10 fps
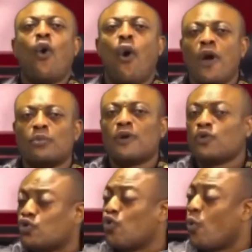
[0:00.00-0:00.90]
Or be to
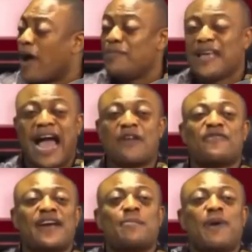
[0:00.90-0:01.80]
be too quiet. Be and
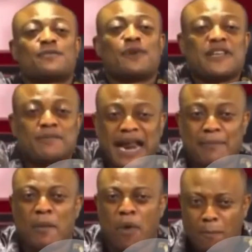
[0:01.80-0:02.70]
find a passport in
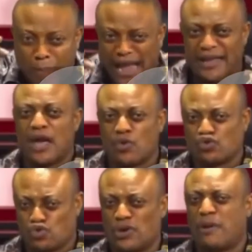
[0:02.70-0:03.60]
Brazil. Me bom pay egusu.